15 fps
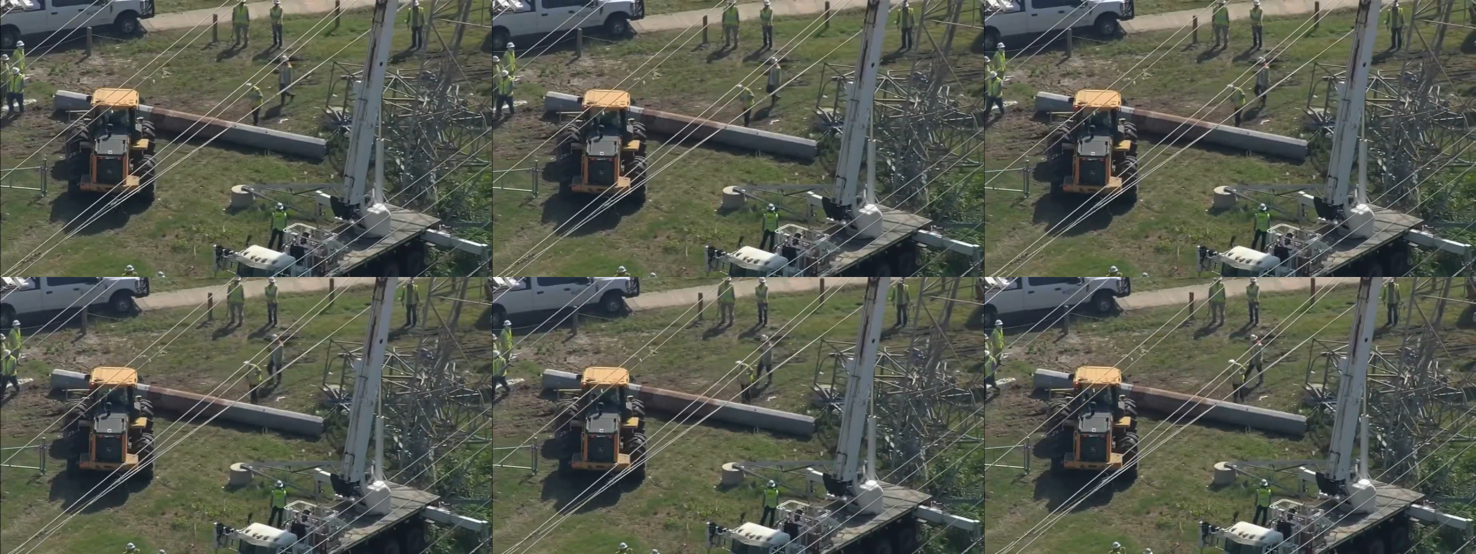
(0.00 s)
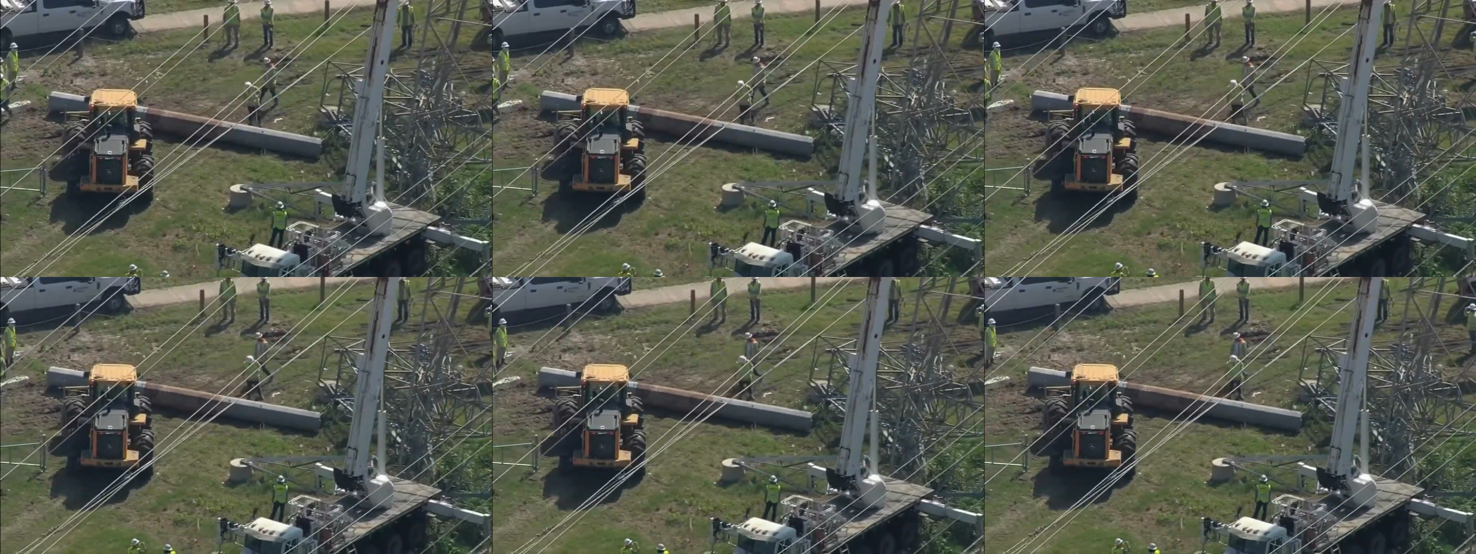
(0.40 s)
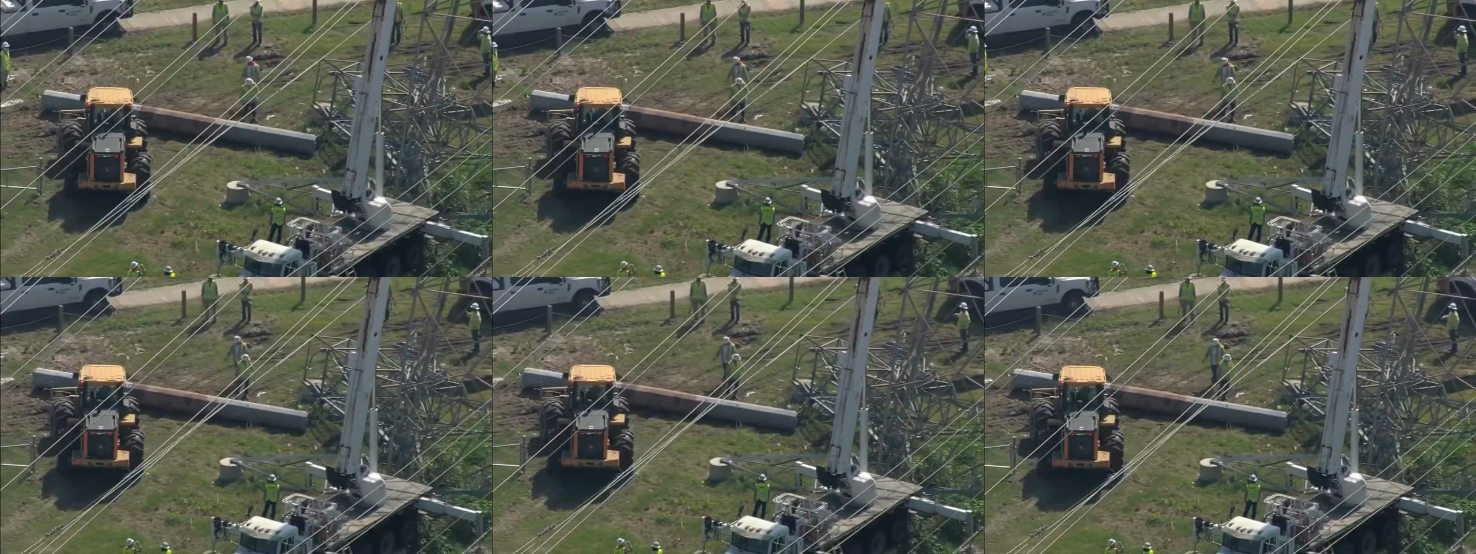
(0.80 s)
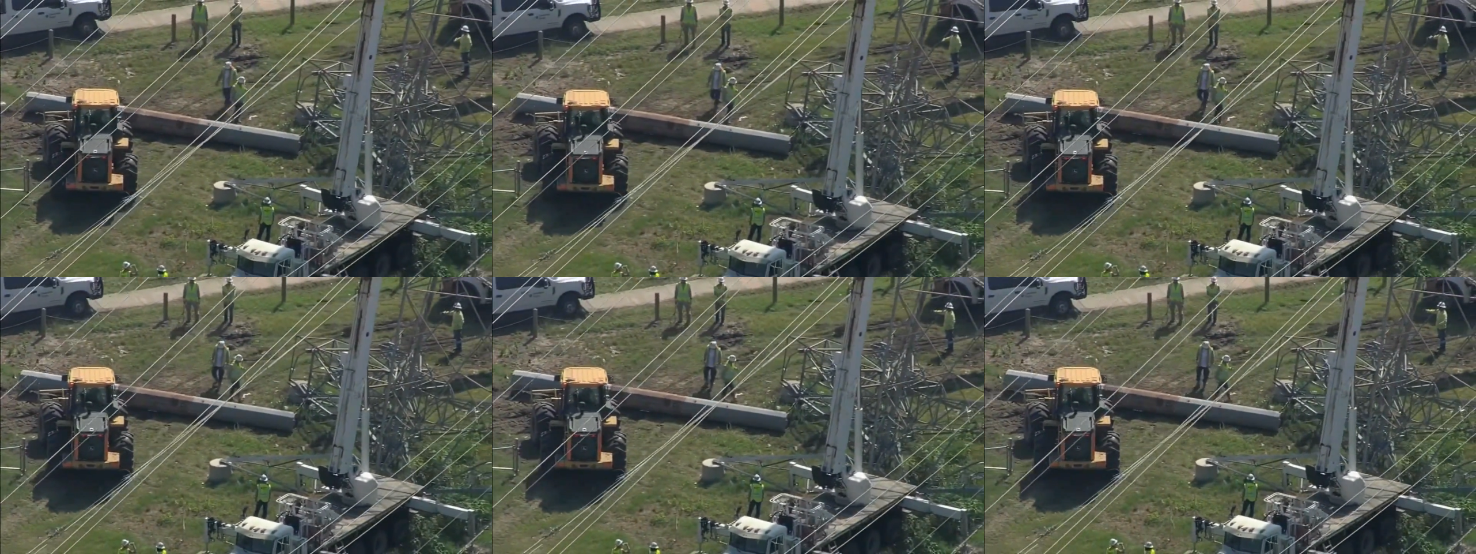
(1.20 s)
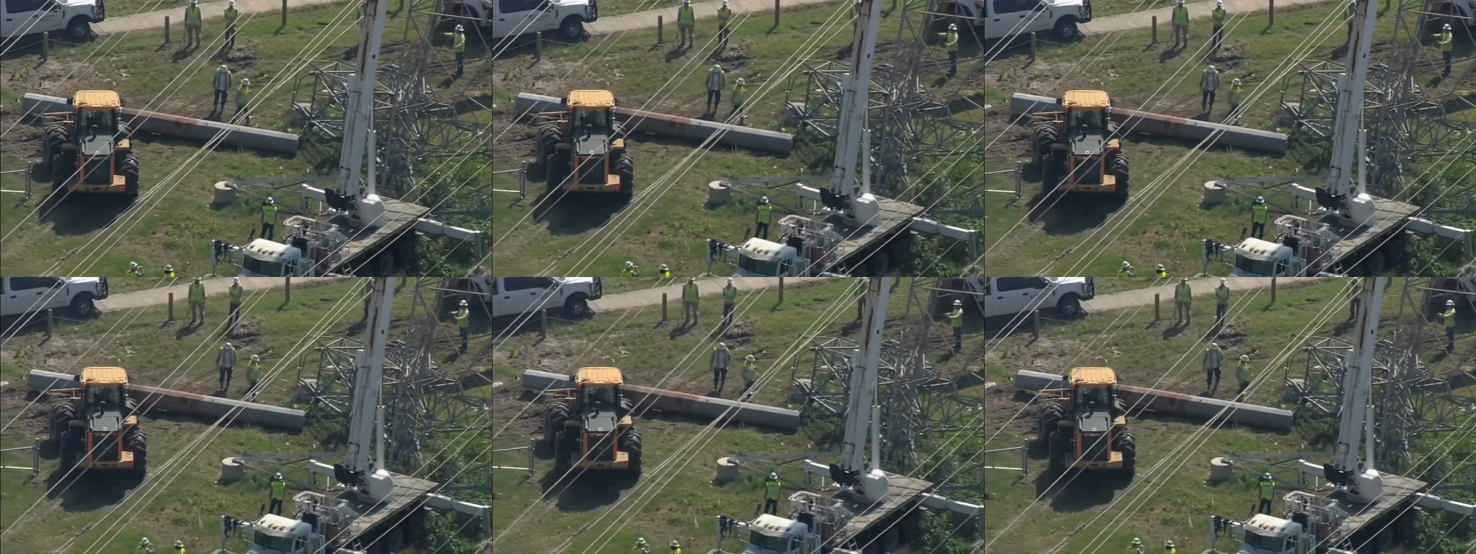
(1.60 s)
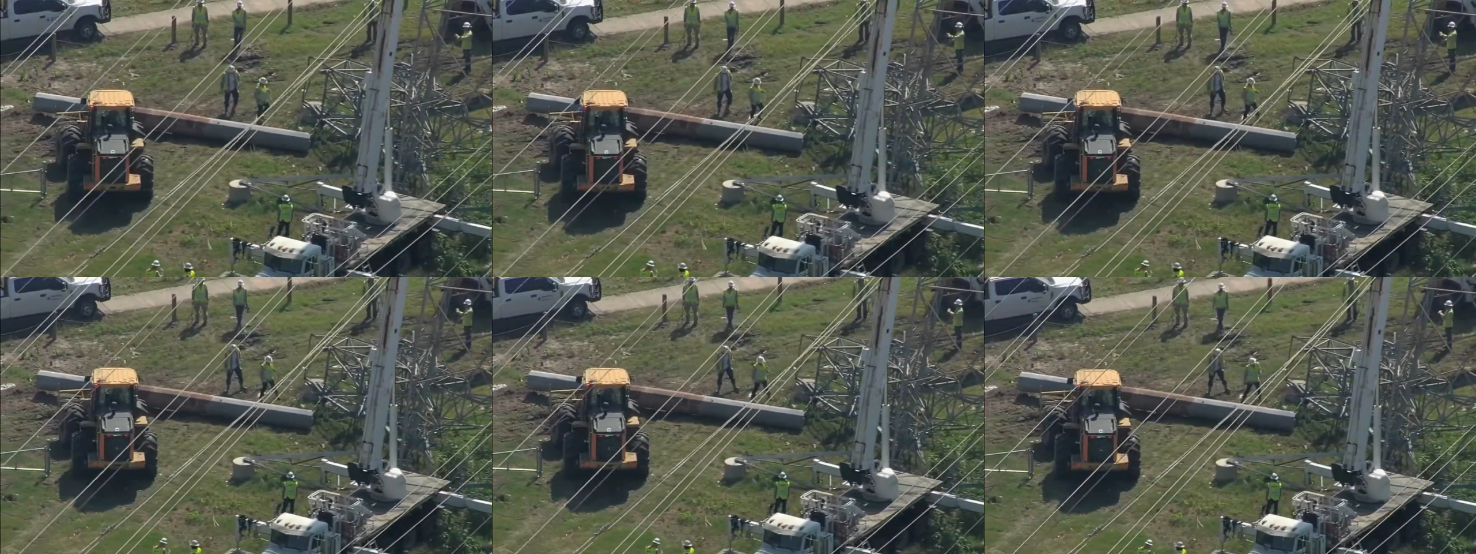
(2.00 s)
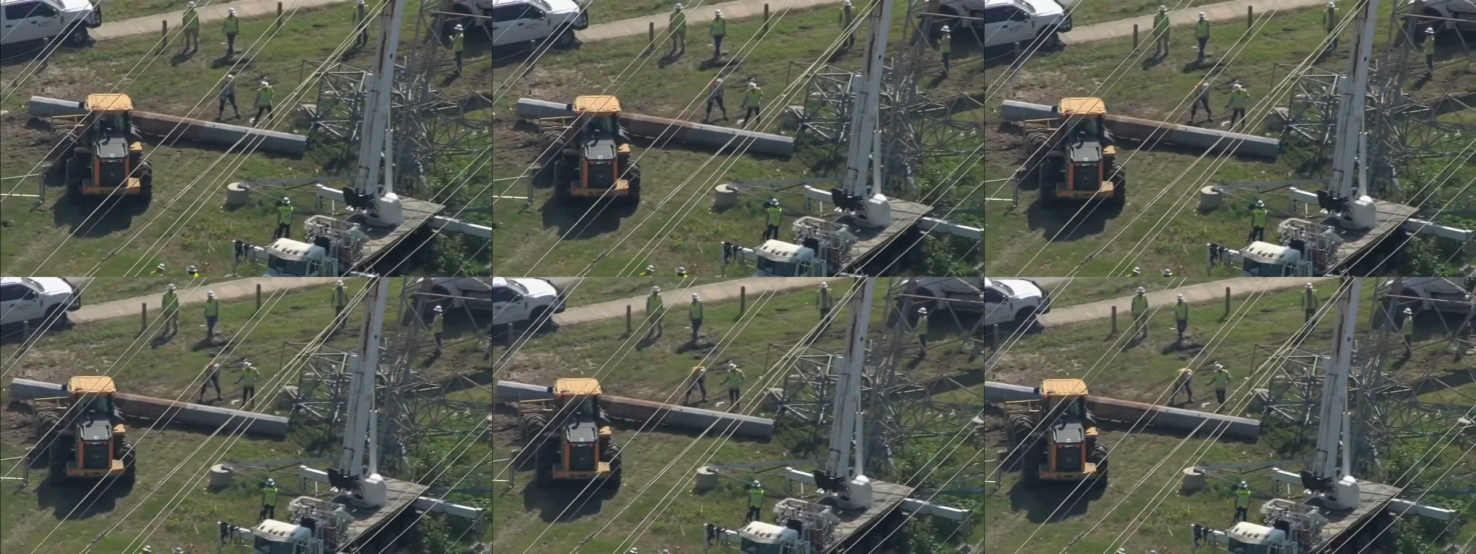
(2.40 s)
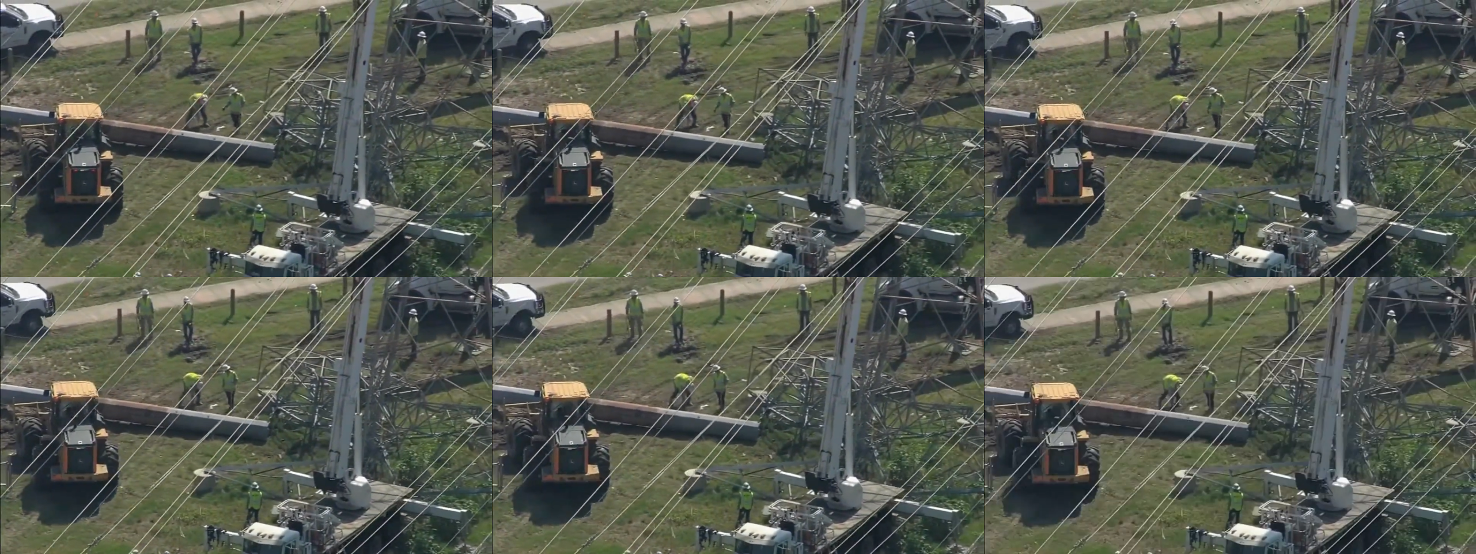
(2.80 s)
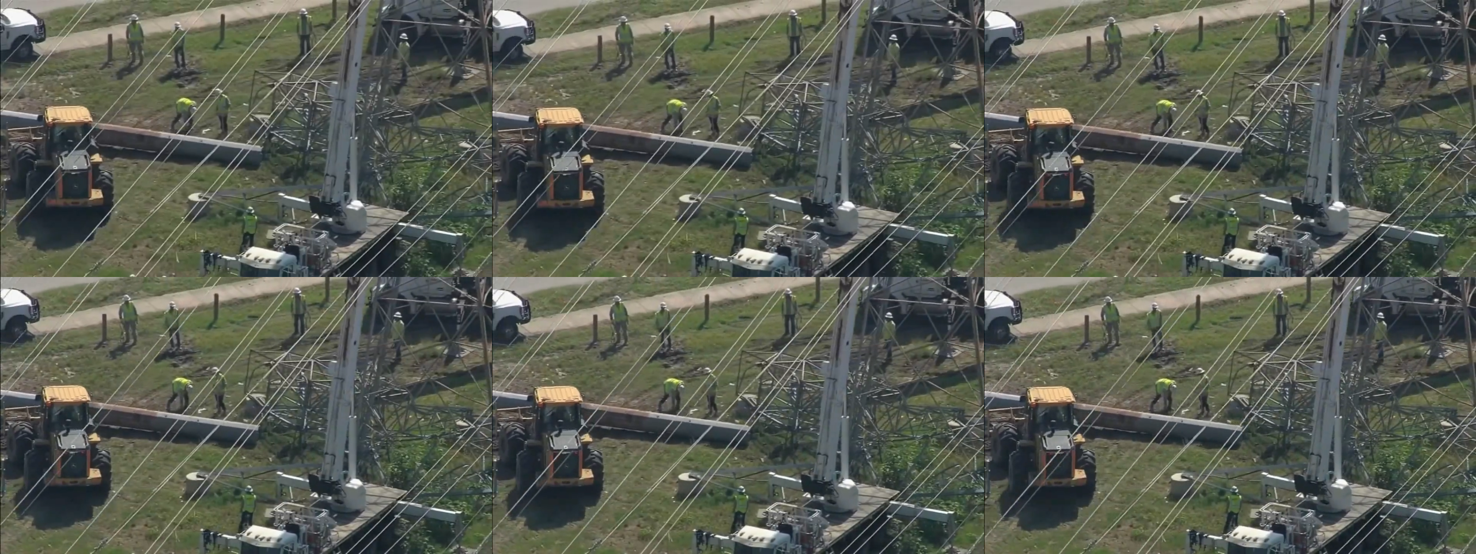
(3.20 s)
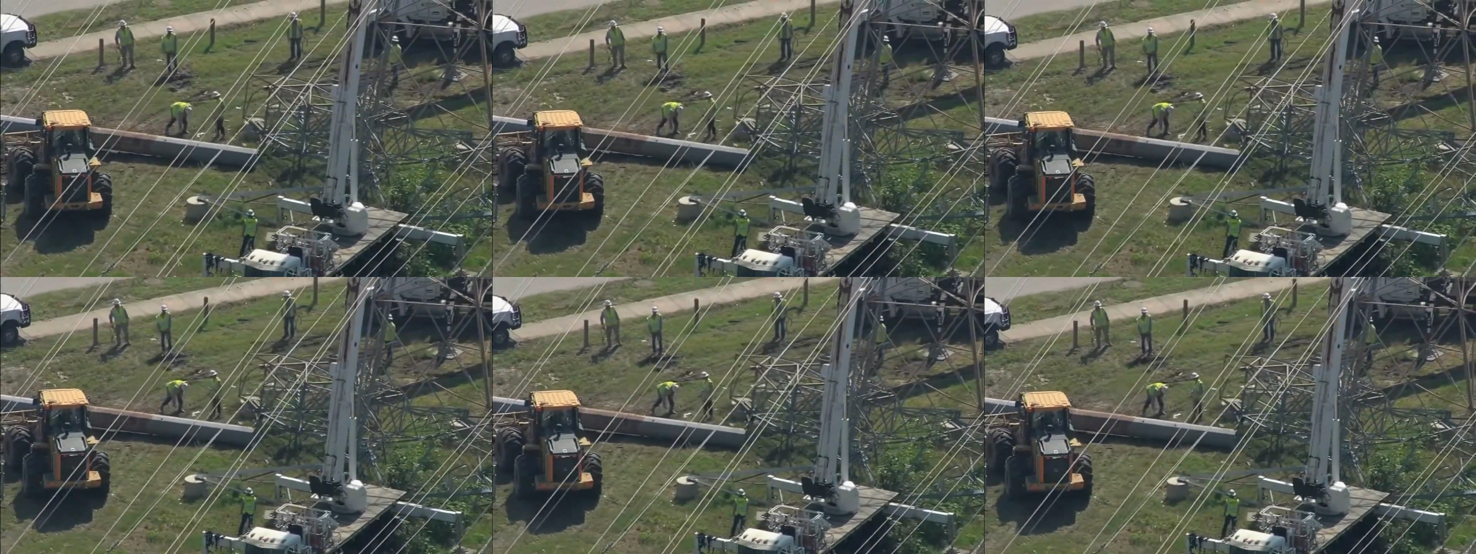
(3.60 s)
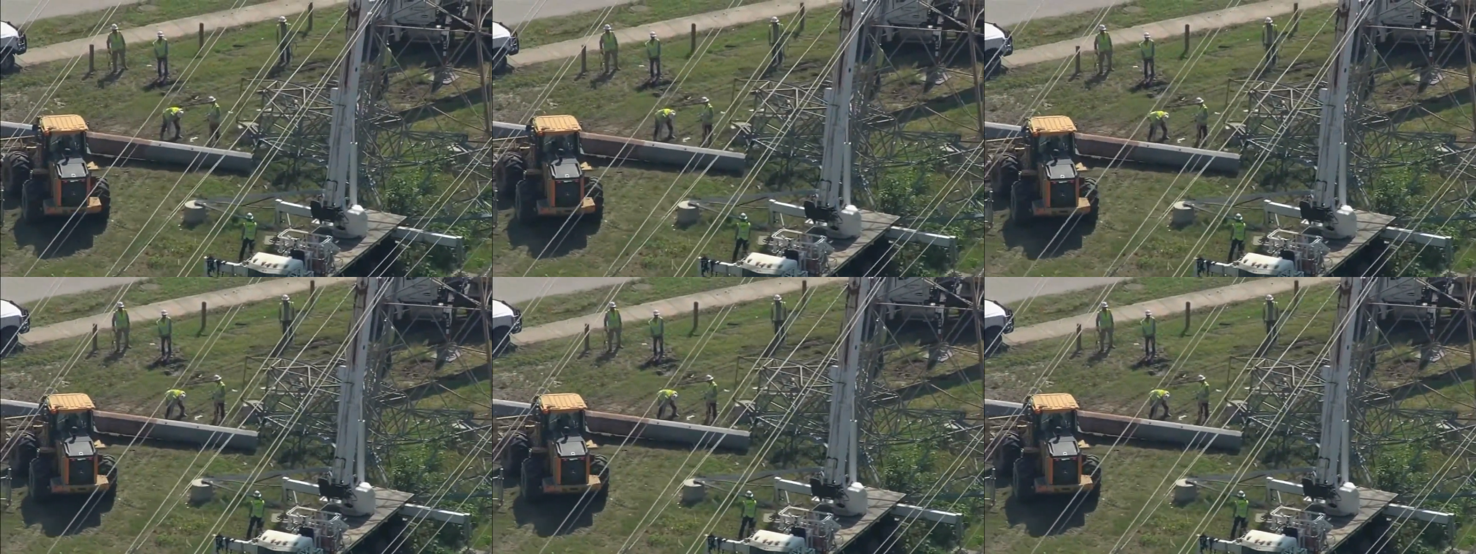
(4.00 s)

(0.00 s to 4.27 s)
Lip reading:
[unreadable: no face in view]